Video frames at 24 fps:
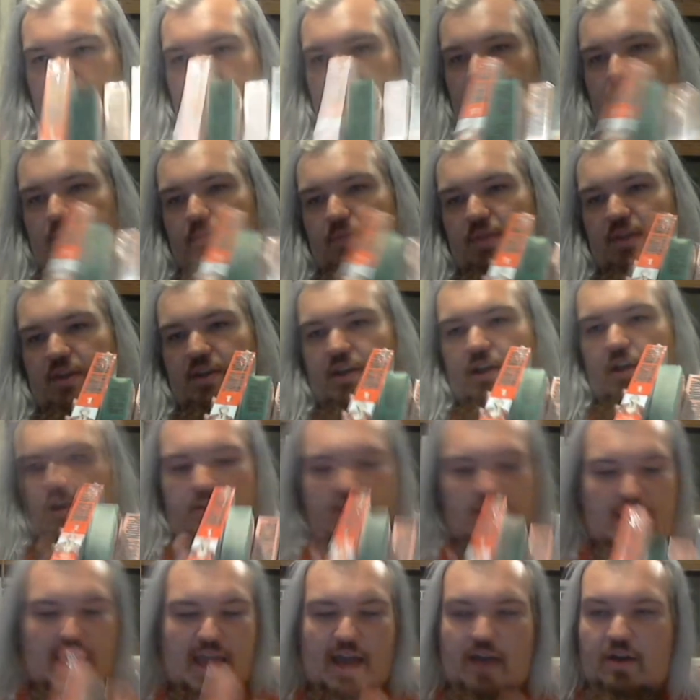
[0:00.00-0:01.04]
of them that are
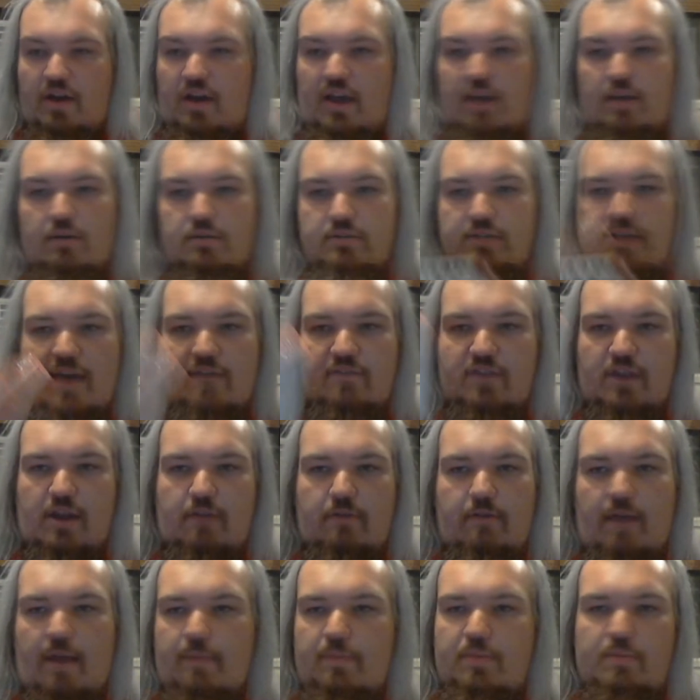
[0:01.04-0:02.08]
currently out. I also haven't
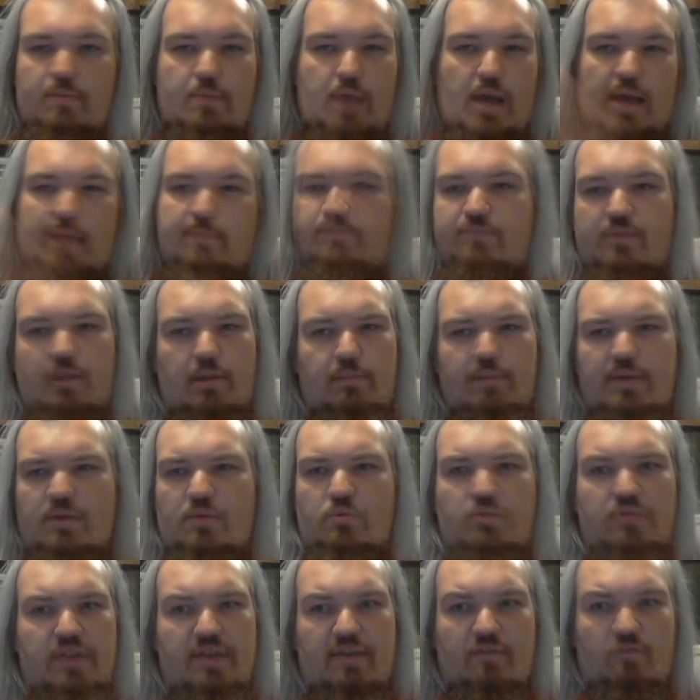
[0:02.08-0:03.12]
unwrapped them. I probably
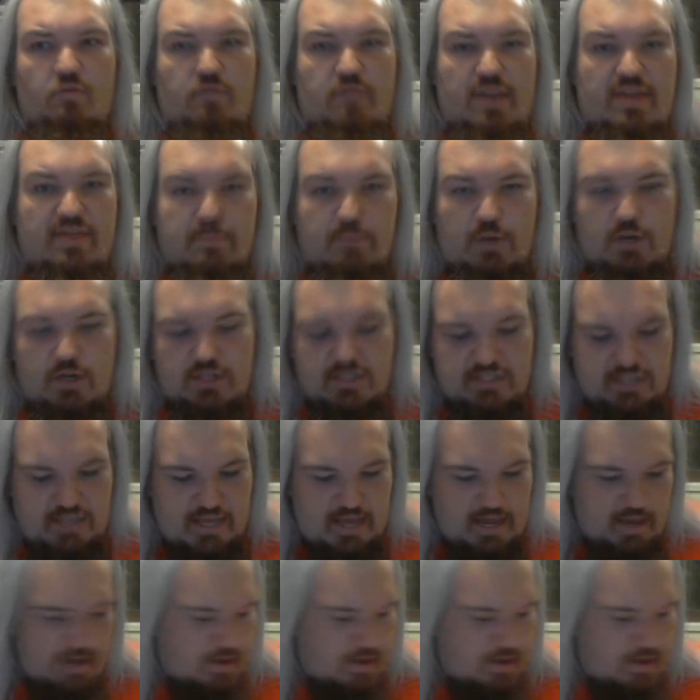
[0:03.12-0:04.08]
will never read them, honestly.